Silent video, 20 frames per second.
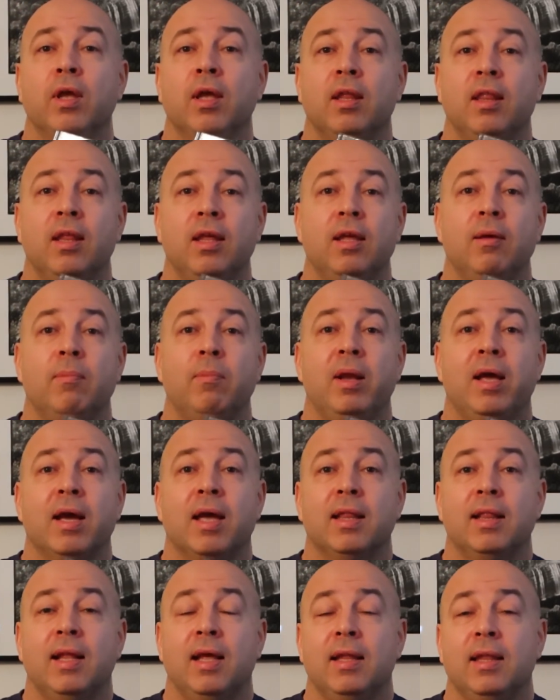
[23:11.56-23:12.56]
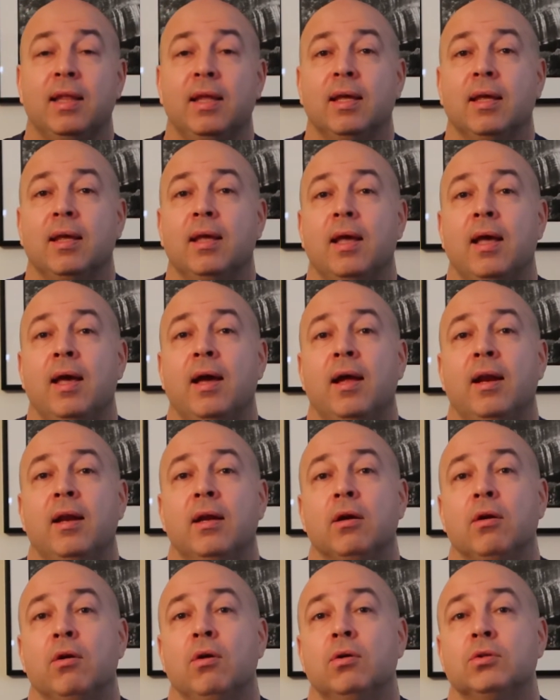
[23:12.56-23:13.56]
the Black Atlantic, and
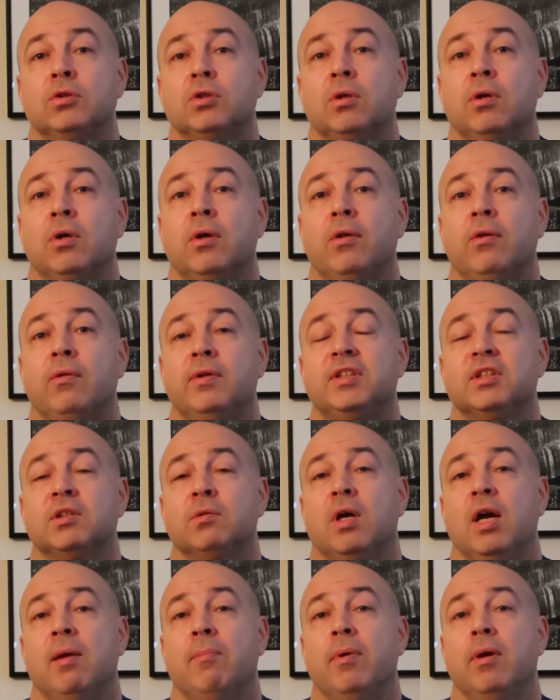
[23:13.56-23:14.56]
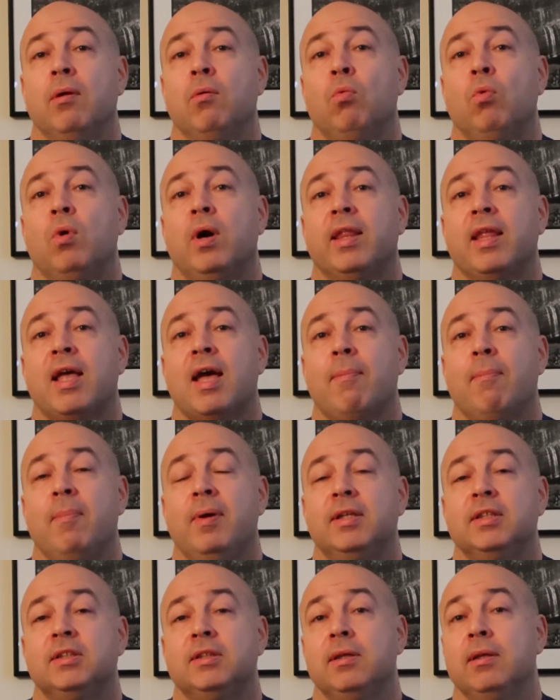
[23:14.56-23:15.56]
goes on to describe what
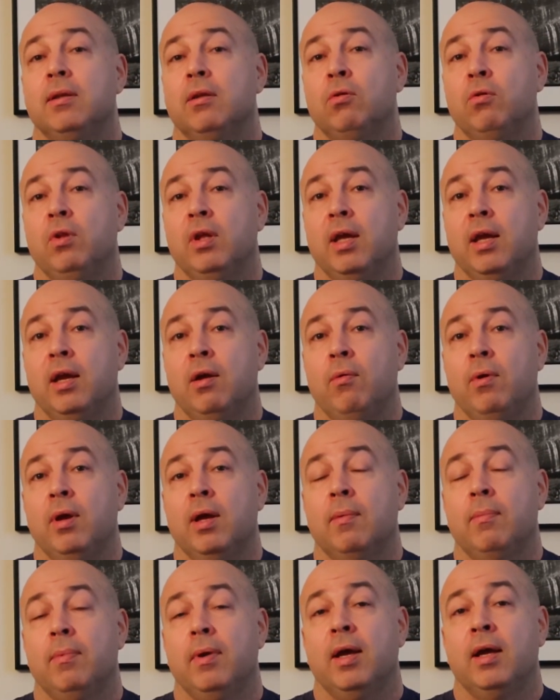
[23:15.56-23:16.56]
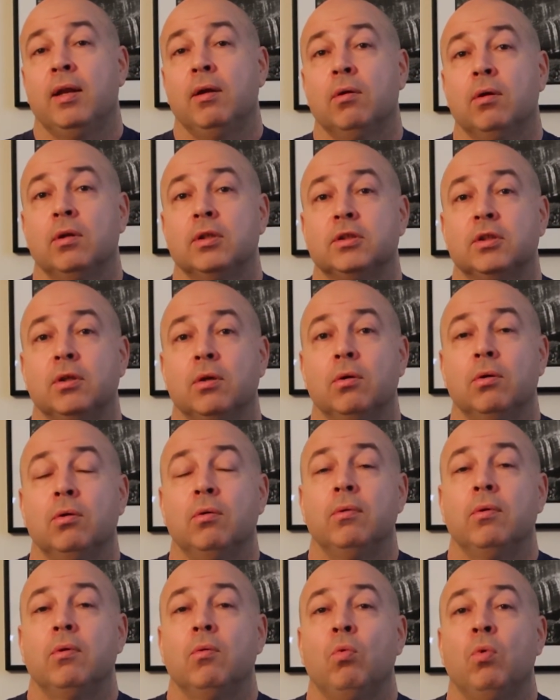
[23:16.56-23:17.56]
happens to the area and
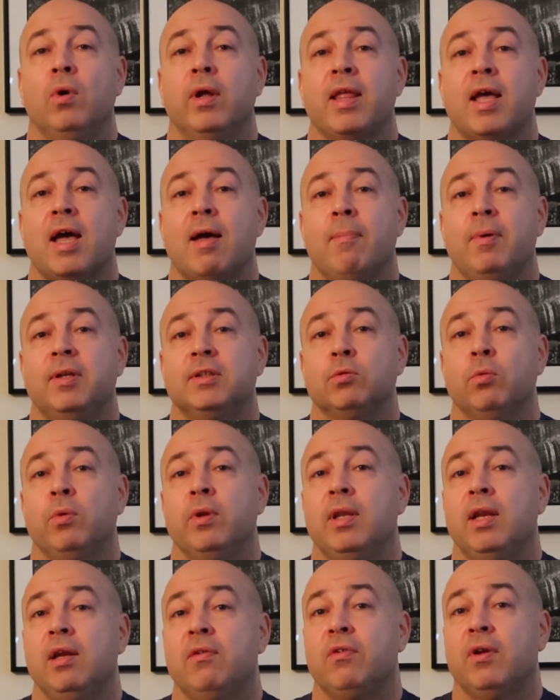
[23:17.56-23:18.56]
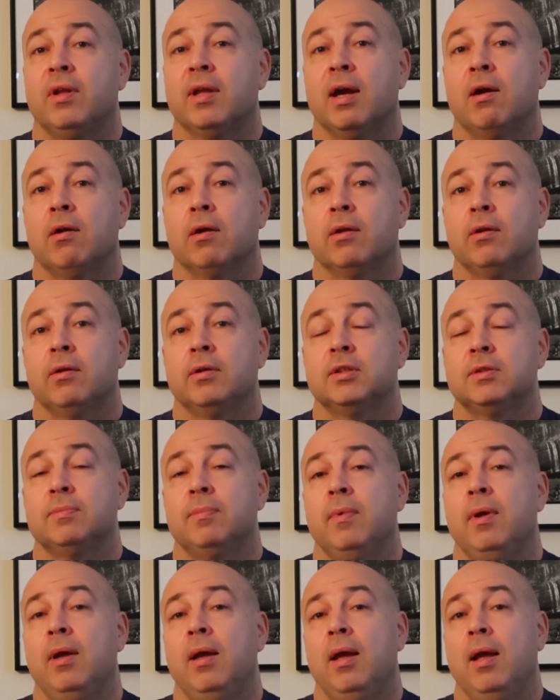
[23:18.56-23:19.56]
also what happens with different characters
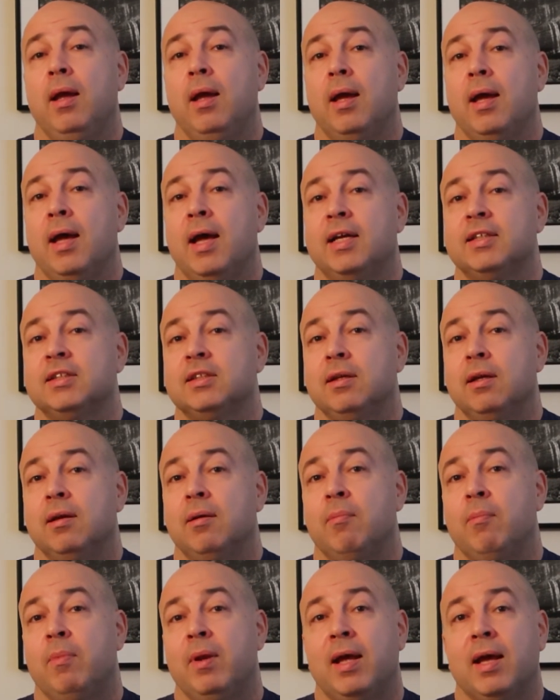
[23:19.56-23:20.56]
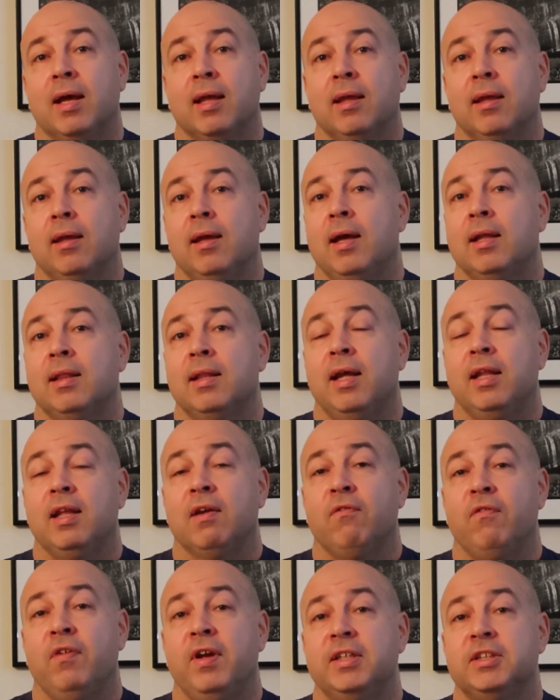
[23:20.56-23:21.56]
as Black
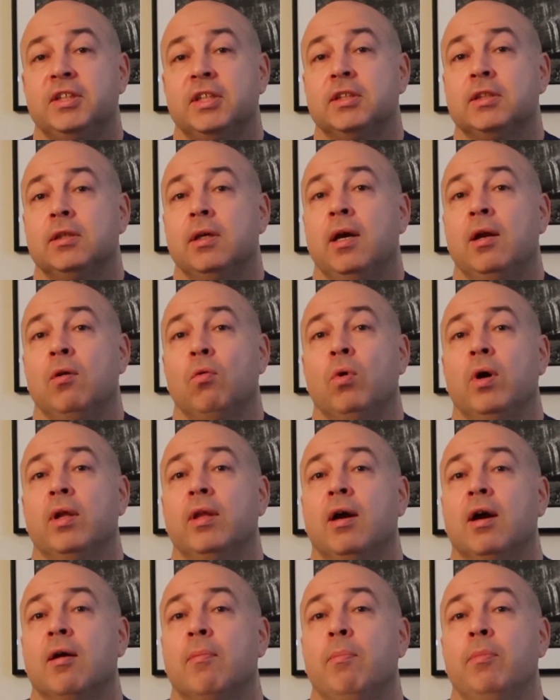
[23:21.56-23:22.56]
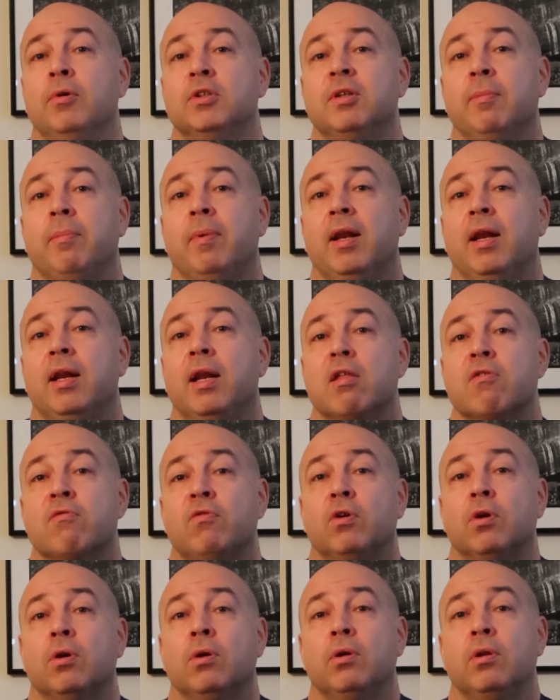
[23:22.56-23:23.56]
Atlantic finishes, and what are possibilities
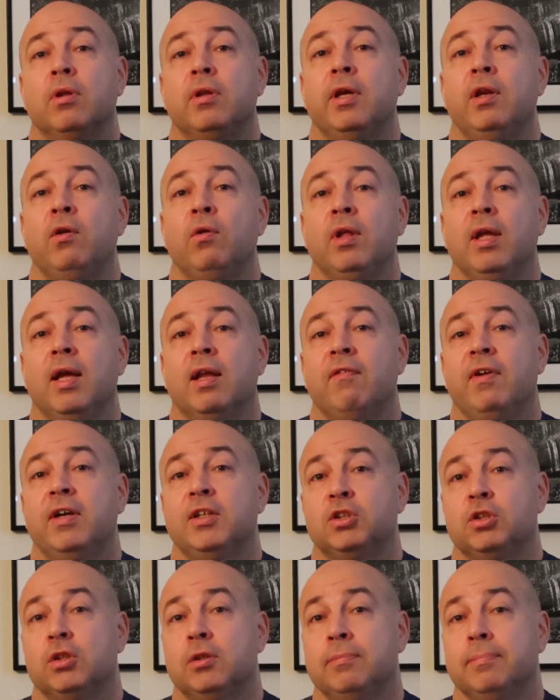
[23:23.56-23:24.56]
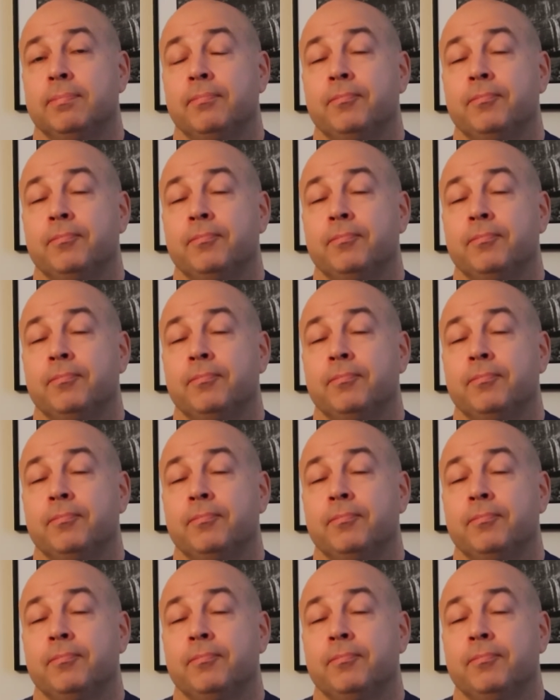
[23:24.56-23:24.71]
for continuing the adventure.